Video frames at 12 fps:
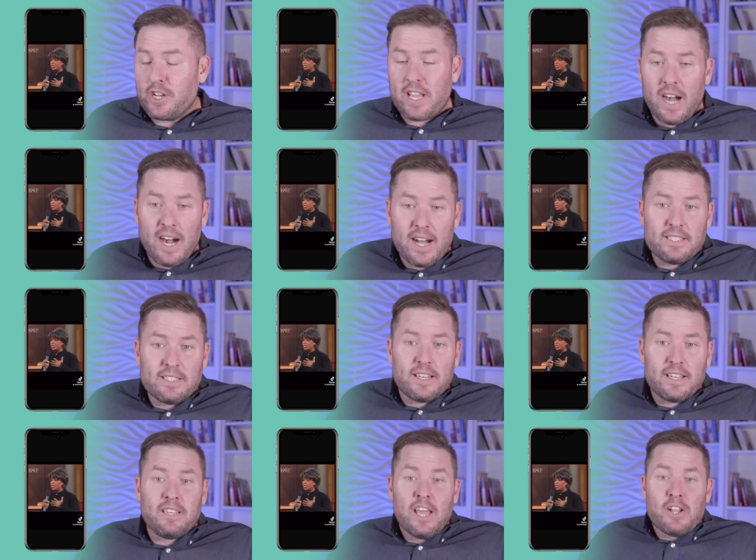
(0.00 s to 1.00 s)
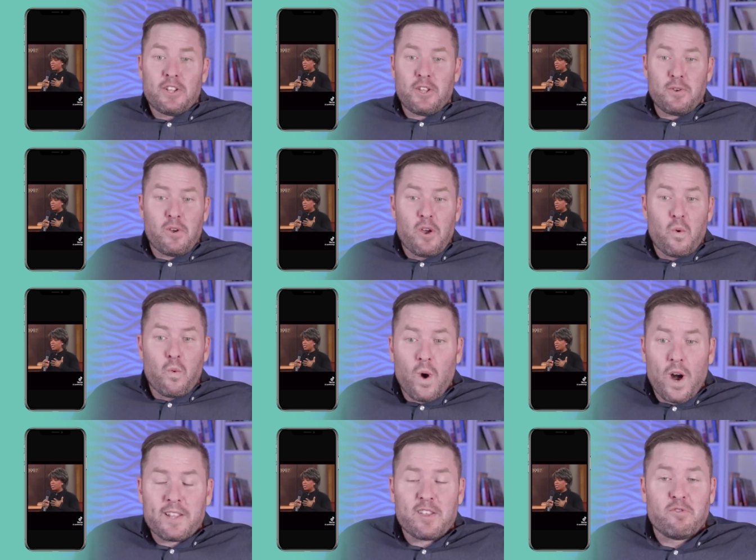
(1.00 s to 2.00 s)
should cause us to
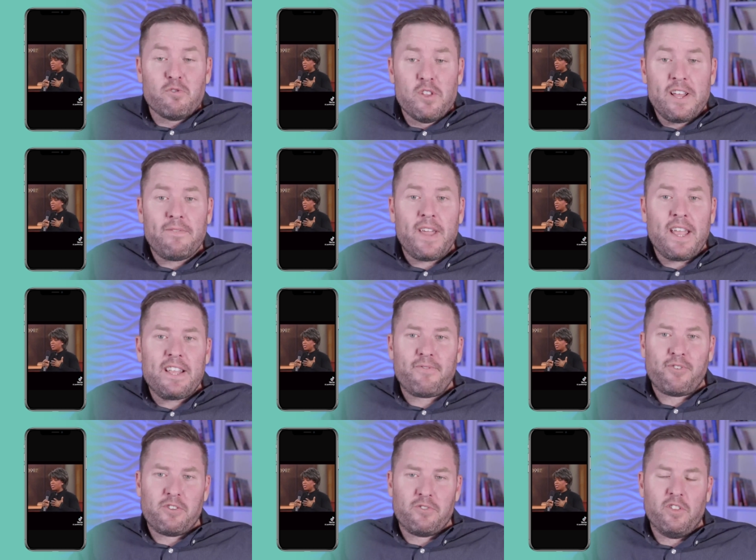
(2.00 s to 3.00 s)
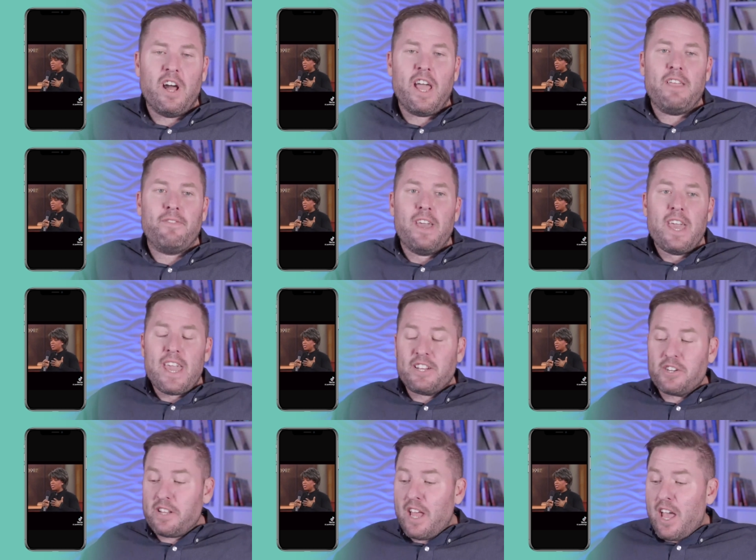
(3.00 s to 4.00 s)
want to live a different life. It
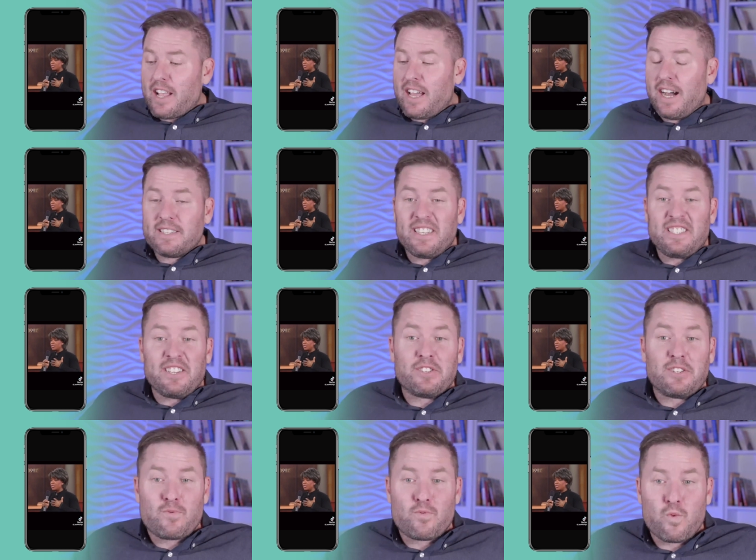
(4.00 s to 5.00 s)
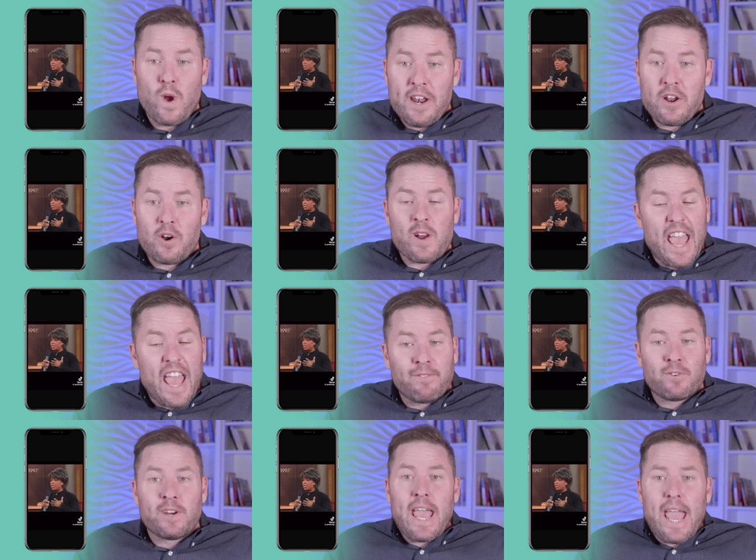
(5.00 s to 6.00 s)
should cause us to surrender
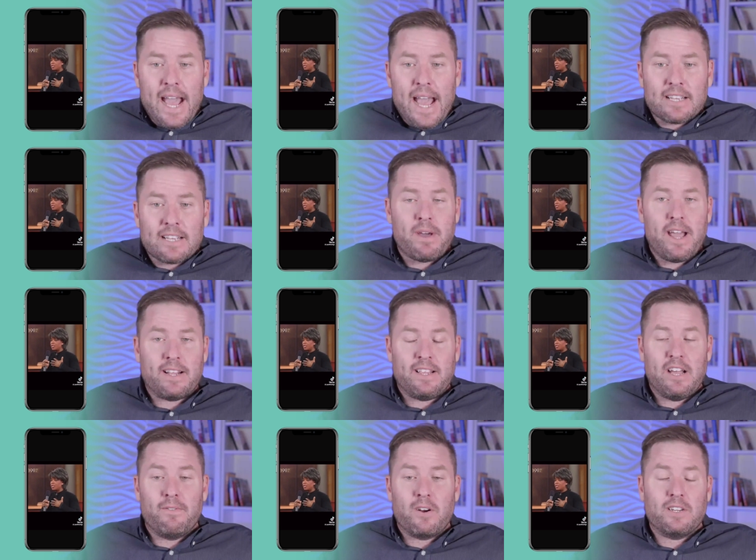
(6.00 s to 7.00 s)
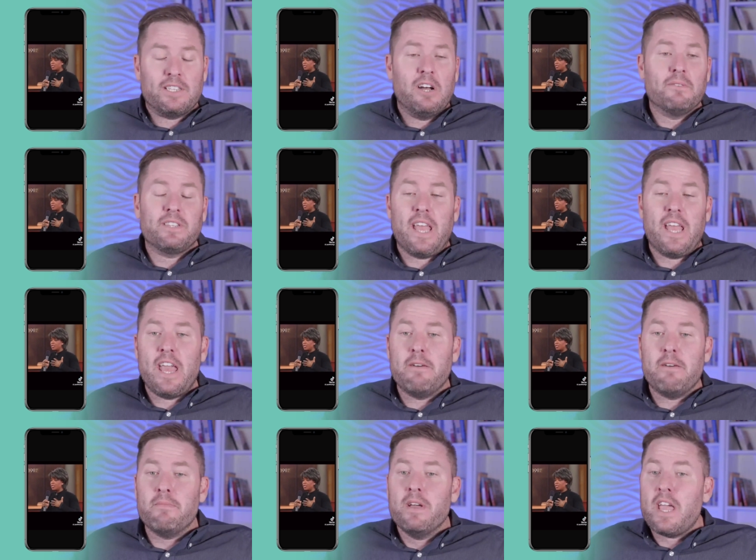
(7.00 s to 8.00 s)
every aspect of ourselves to
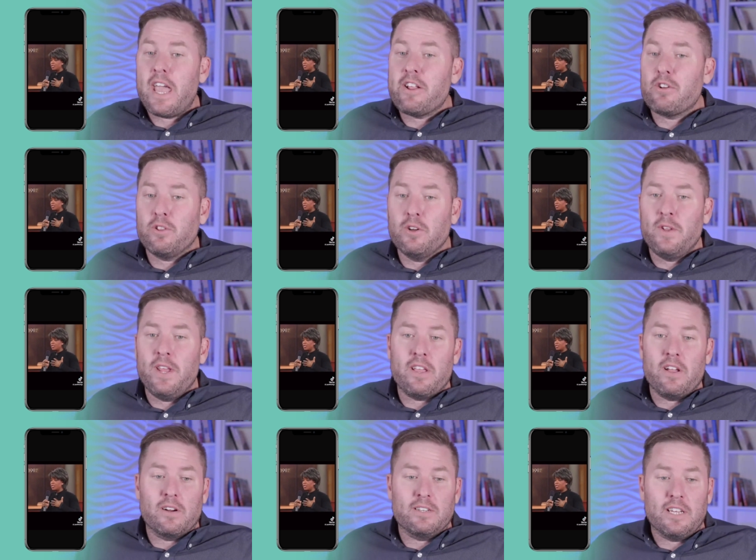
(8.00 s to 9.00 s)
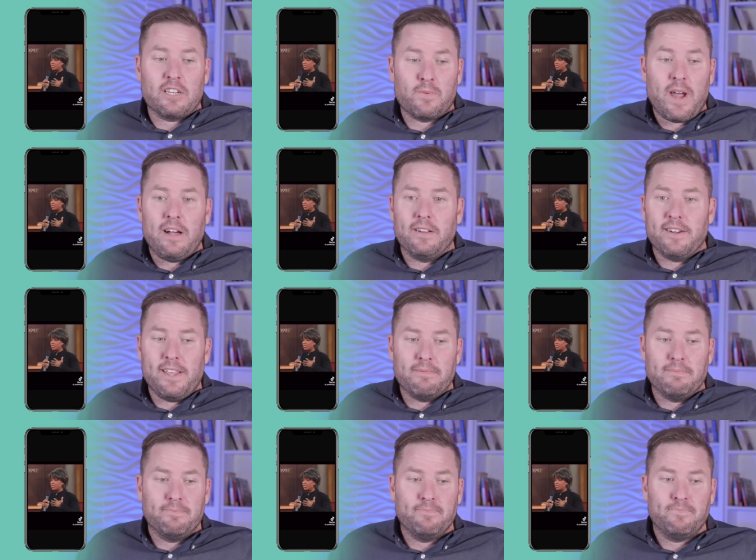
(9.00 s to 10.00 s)
him, including our
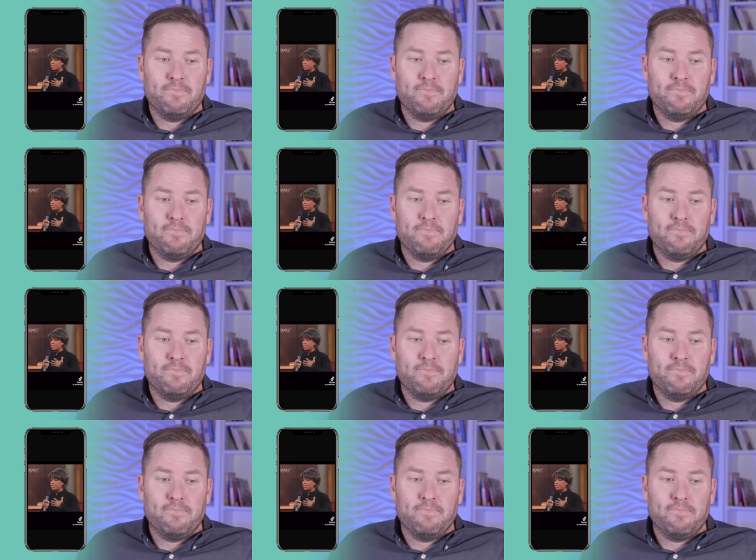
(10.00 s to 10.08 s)
sexuality.